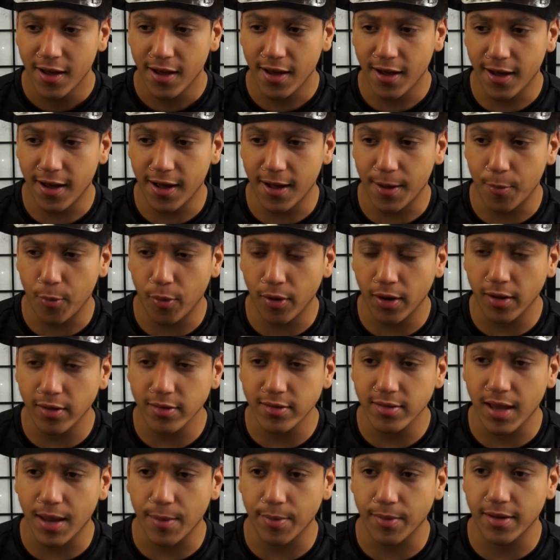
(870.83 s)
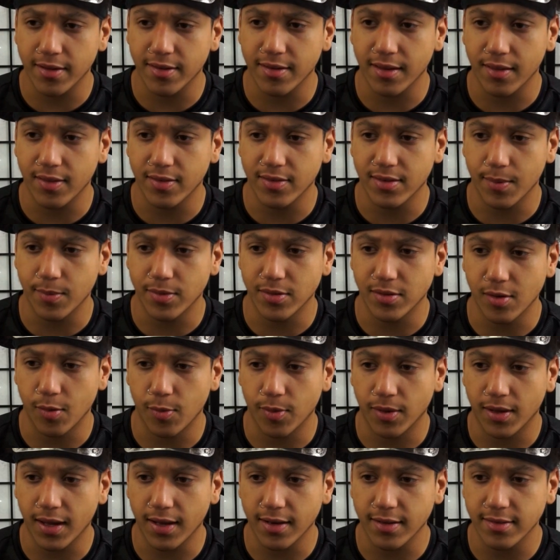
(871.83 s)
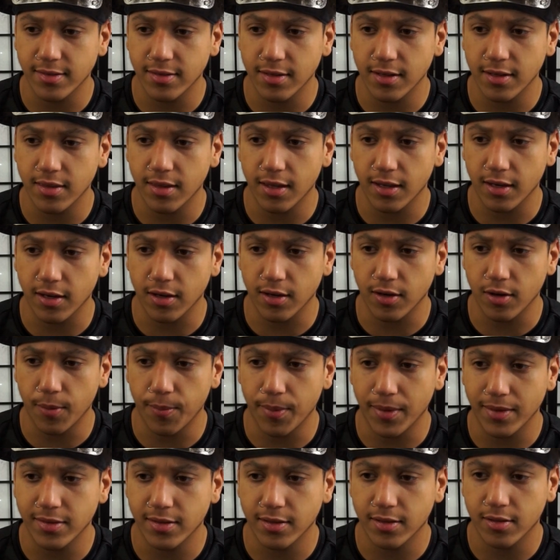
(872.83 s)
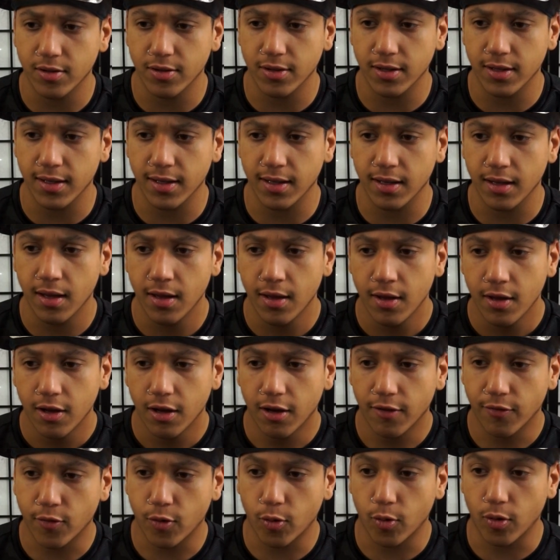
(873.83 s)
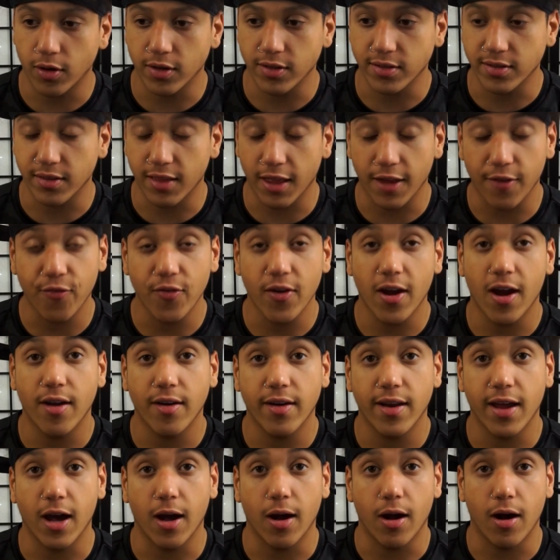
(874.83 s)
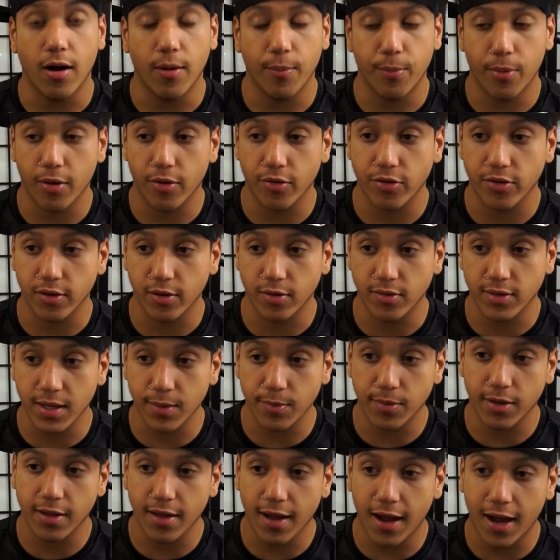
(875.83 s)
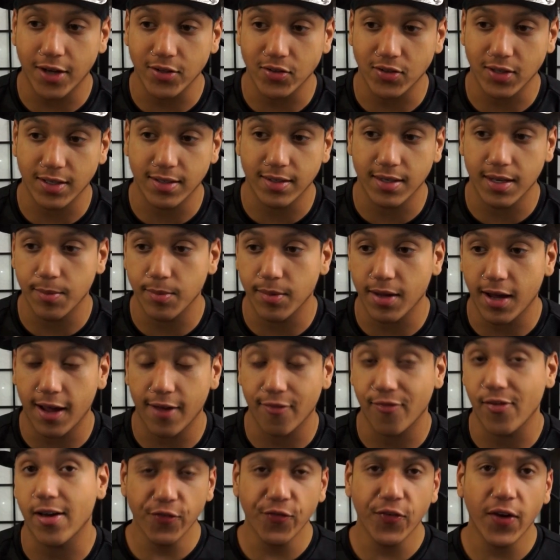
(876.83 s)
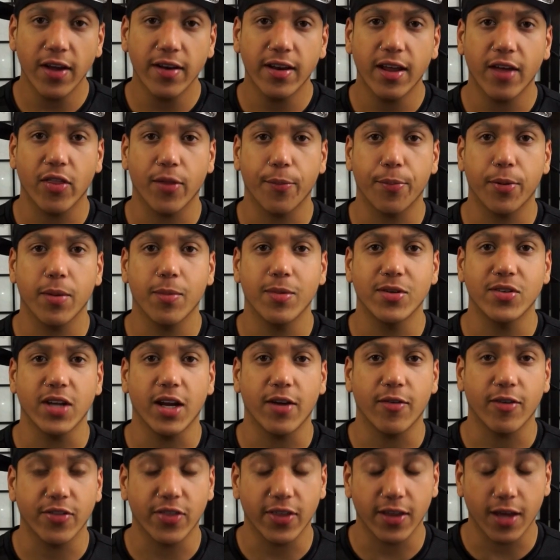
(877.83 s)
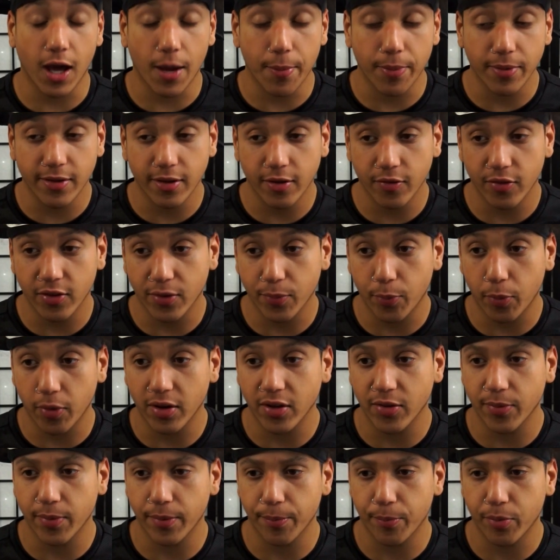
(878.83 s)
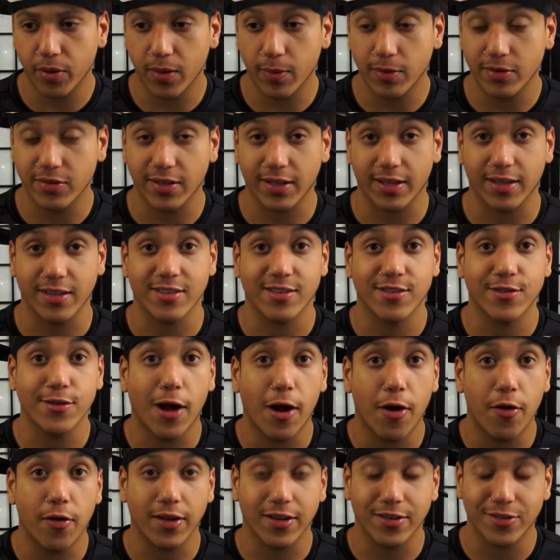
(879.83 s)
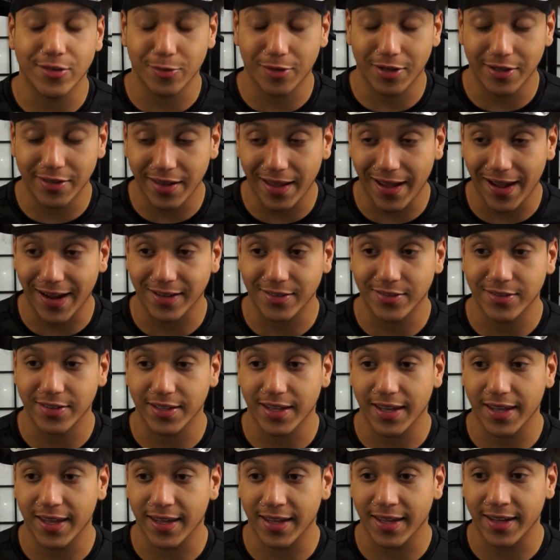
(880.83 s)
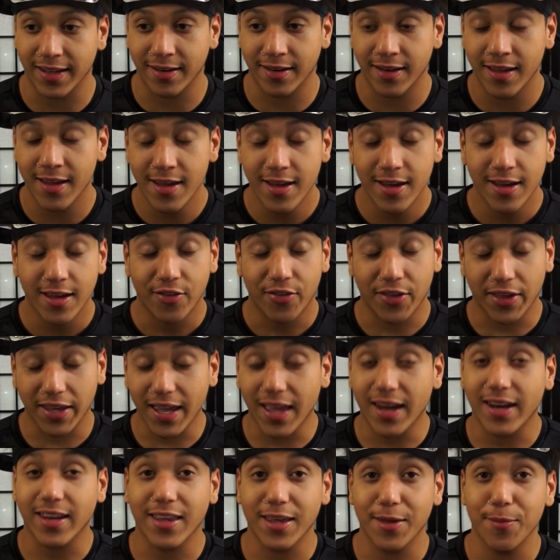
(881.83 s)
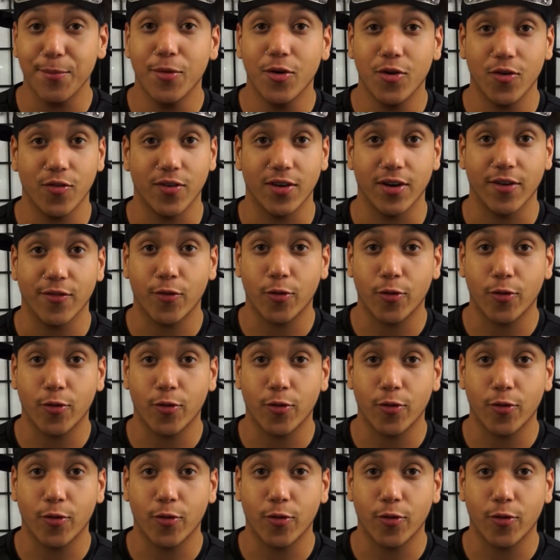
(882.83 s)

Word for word: Um, what else happened inside this episode? We got to see that, you know, basically, of course, they found out, uh, both, you know, Team Kakashi and Team Guy, they found out that pretty much everything up until this point has been pretty much like a stalling sort of tactic, and they gotta get moving.